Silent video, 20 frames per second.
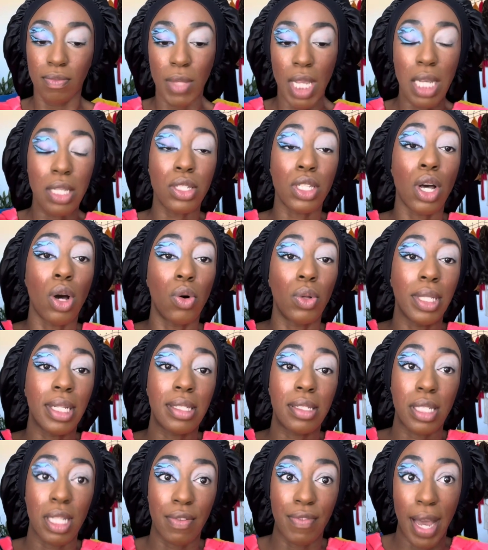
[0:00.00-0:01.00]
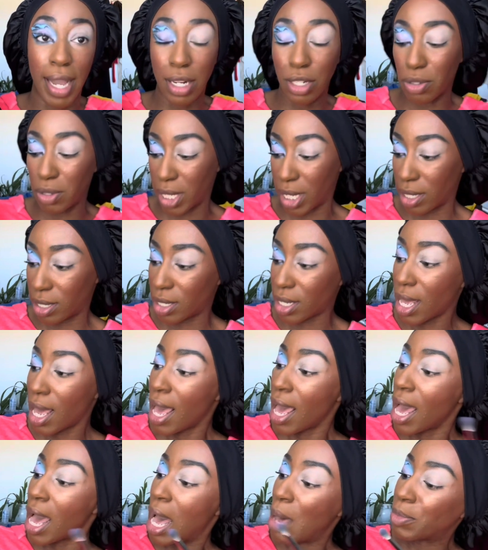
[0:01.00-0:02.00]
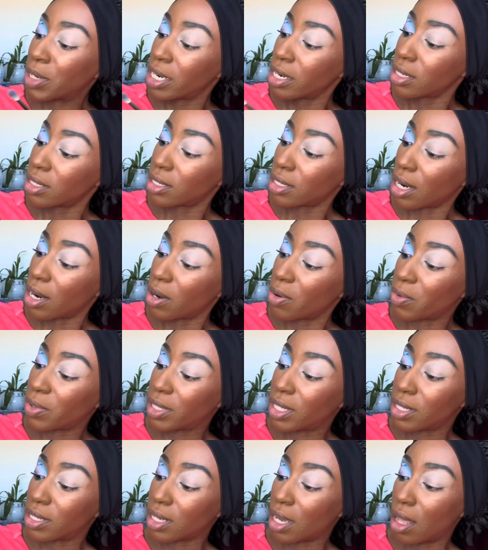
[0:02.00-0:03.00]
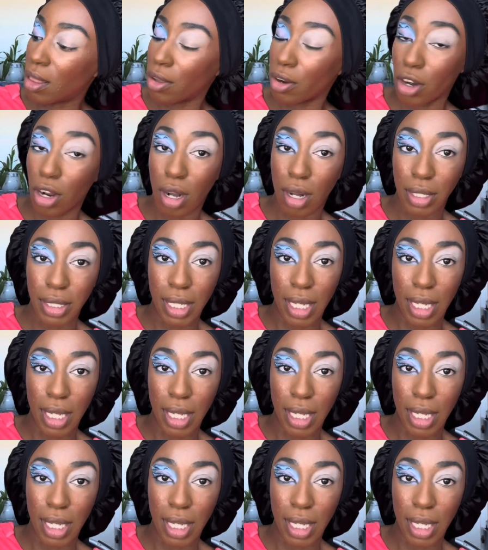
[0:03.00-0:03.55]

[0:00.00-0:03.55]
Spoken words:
So let's see if I can do this. I'm going to start with this color called